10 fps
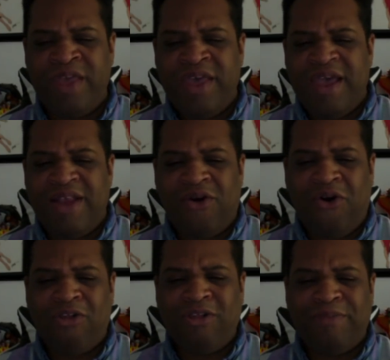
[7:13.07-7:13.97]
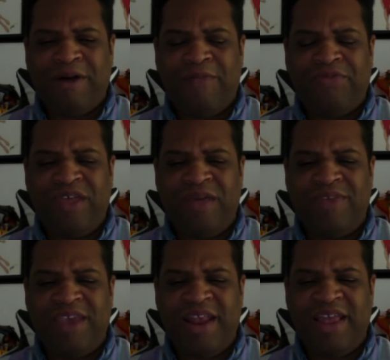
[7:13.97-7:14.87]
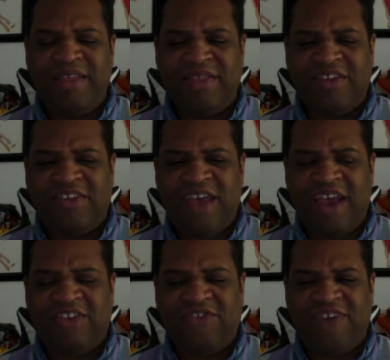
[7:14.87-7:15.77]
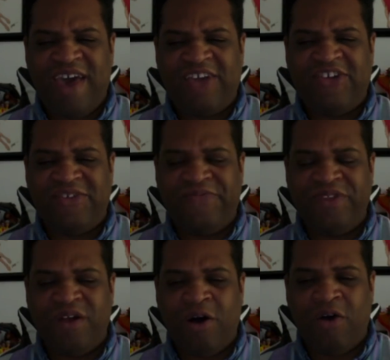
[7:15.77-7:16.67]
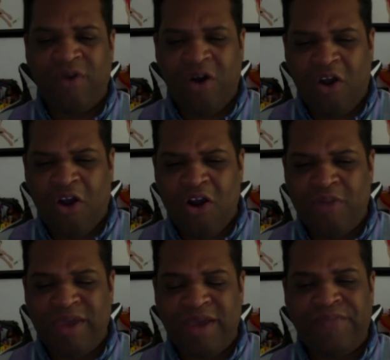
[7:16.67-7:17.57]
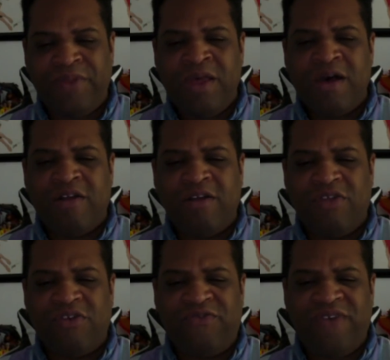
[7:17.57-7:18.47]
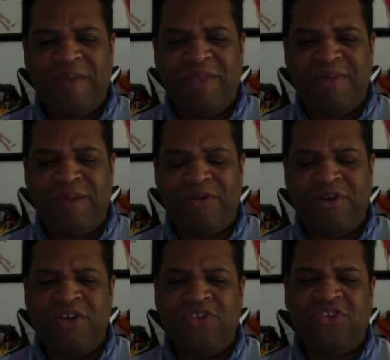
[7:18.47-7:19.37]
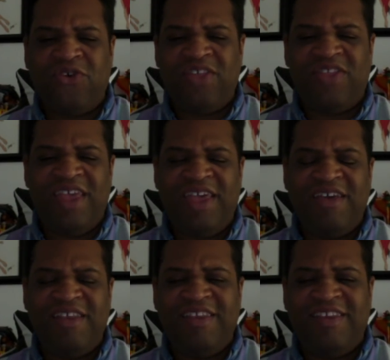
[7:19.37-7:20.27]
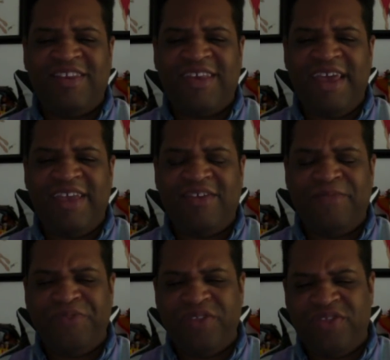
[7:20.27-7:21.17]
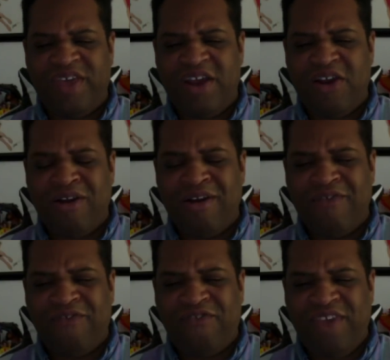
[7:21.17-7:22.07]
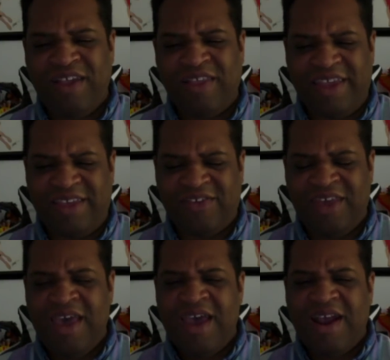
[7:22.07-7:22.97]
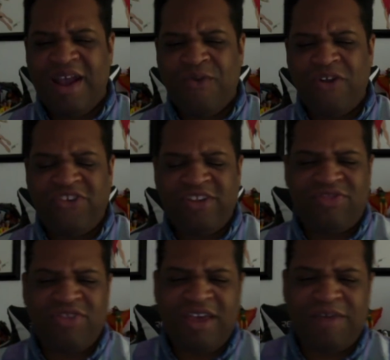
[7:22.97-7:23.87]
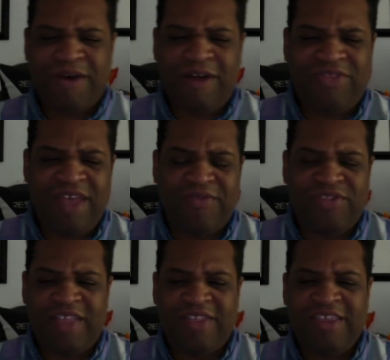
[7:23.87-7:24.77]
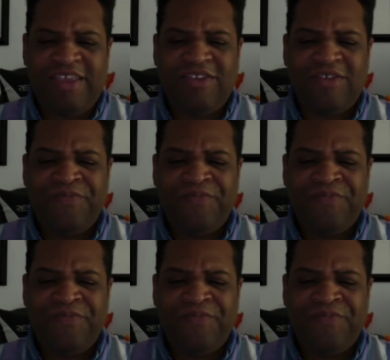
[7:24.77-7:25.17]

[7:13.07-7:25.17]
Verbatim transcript: and all about them getting the satisfaction of harming another family member so that they could sate their feelings. And I want you to think about that, that these